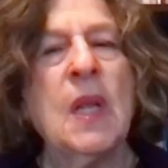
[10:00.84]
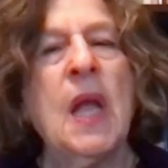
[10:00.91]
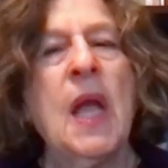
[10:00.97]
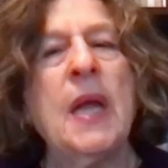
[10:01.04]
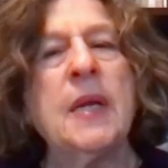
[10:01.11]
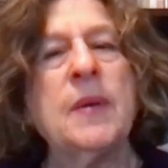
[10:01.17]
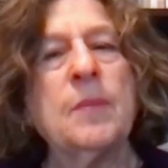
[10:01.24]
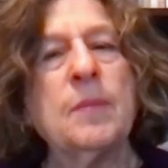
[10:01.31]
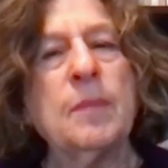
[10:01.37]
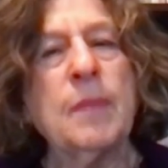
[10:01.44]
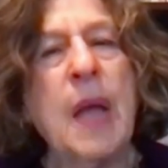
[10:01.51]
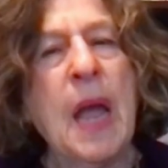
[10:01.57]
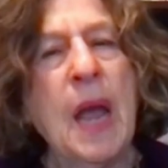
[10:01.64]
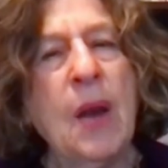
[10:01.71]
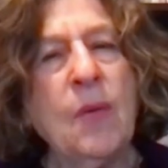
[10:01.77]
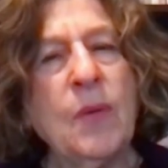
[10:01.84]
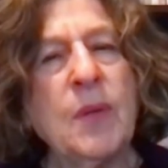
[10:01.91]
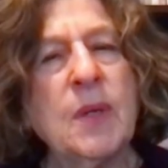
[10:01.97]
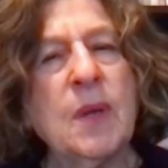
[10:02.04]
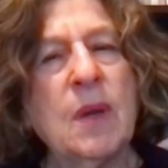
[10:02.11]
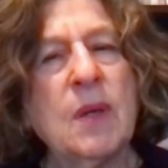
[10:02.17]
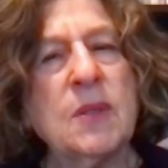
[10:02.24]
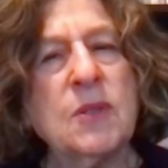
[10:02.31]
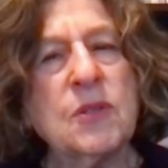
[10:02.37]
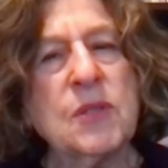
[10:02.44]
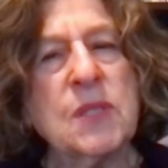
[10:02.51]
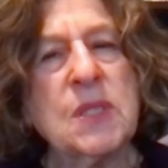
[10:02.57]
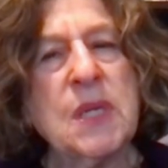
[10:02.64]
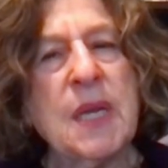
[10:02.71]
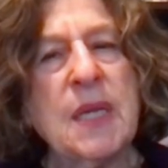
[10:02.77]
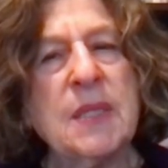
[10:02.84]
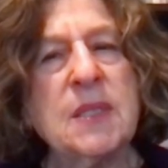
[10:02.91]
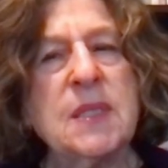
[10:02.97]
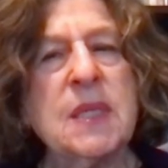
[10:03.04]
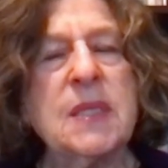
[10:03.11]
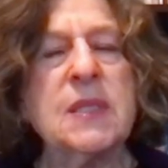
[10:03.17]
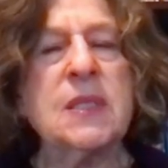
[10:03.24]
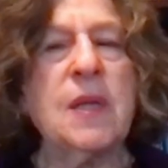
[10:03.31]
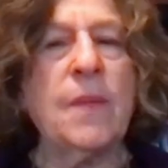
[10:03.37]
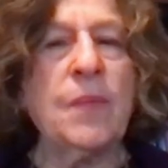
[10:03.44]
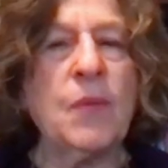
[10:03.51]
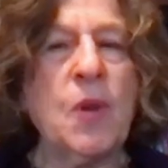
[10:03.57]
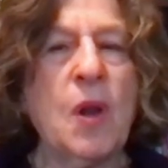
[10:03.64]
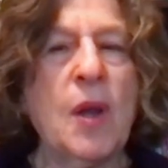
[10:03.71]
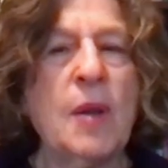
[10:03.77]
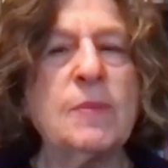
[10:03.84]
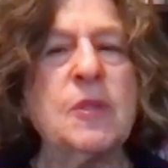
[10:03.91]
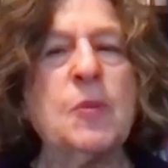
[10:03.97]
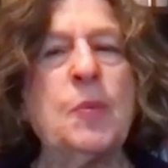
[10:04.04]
And Aaron understands that sometimes